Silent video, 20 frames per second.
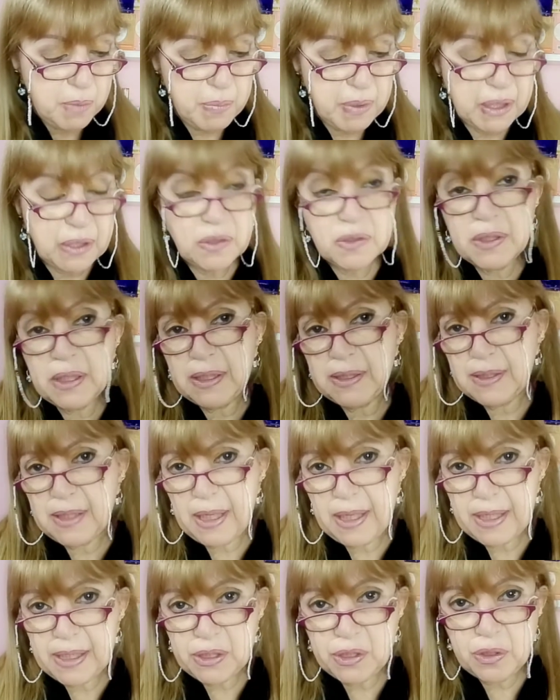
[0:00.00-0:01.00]
because it's
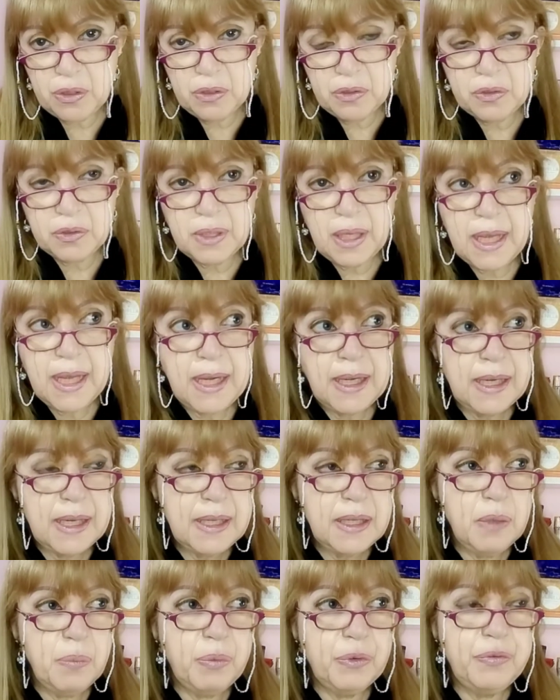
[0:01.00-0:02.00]
delicious. And
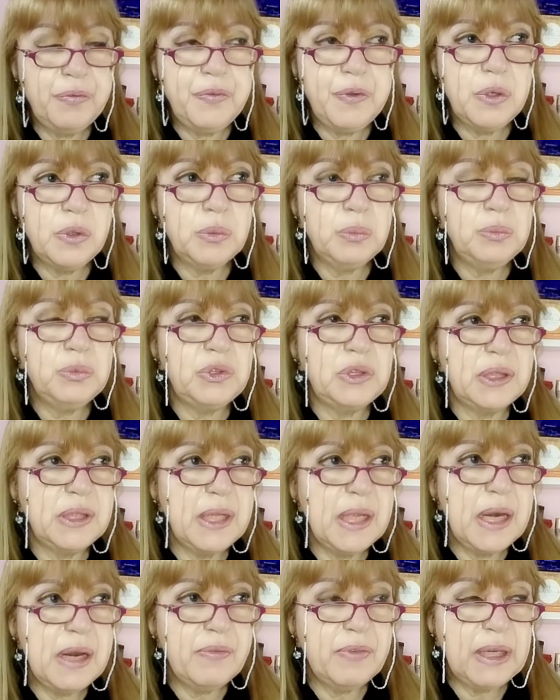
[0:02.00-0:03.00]
in the perfumes,
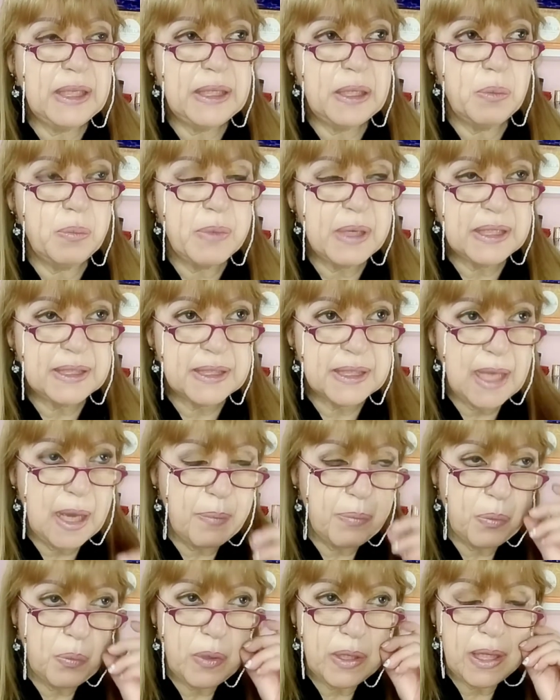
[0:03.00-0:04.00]
the lavender mixed
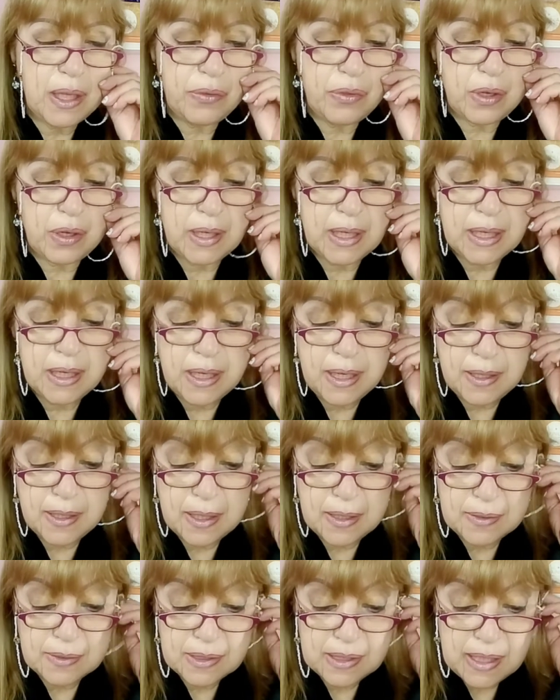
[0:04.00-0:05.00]
up with other
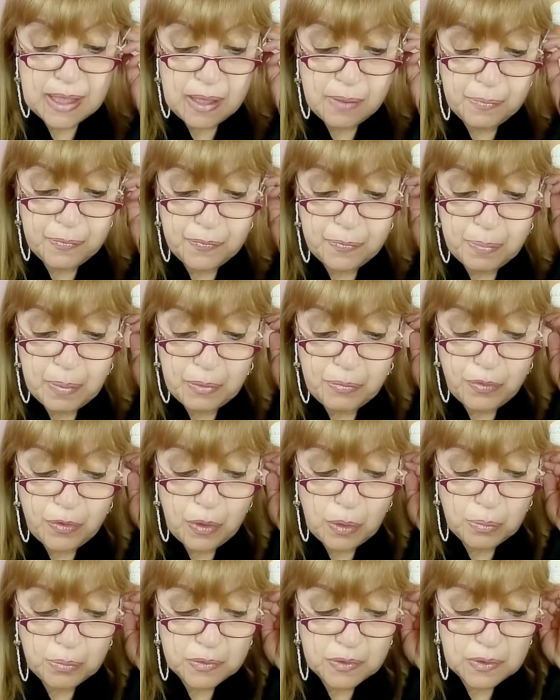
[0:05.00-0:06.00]
ingredients gives
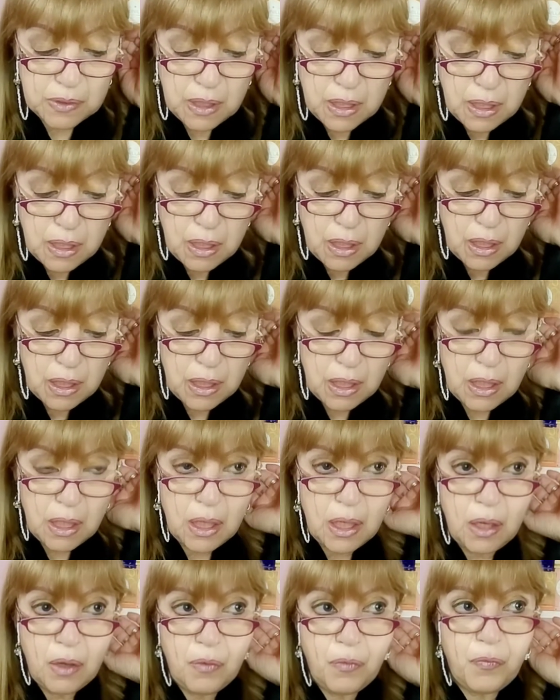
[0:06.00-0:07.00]
perfumes.
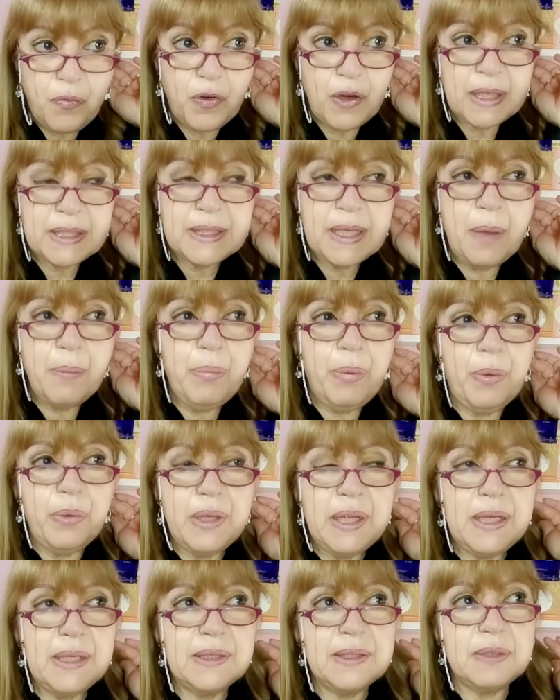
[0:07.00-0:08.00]
For example,
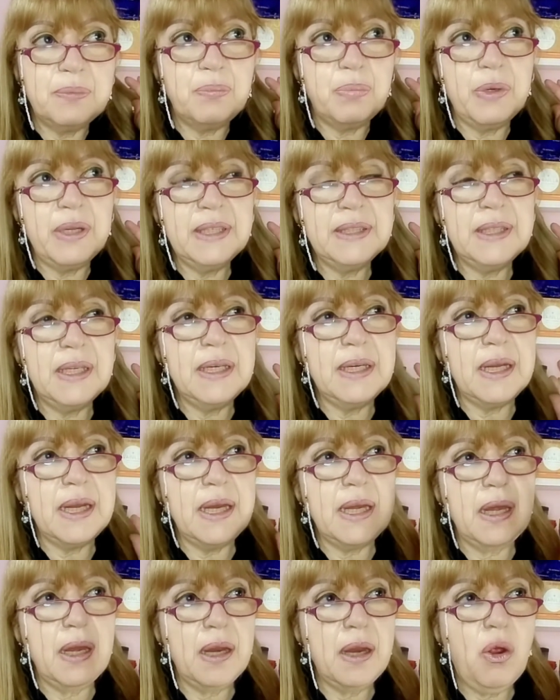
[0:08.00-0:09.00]
is present
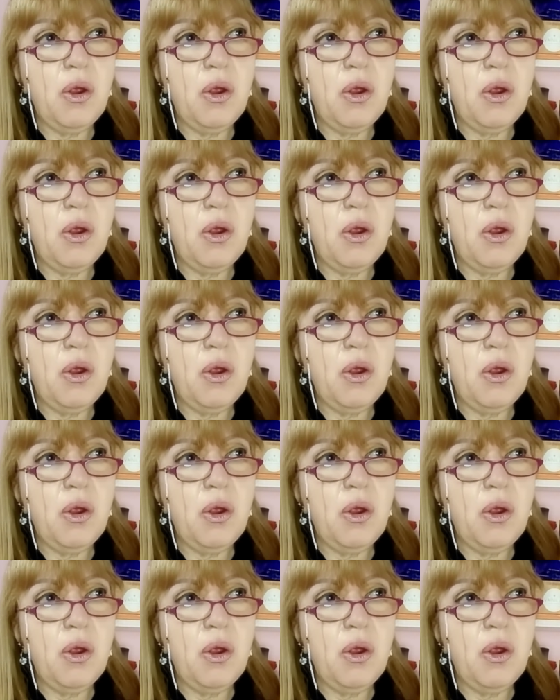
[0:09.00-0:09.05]
in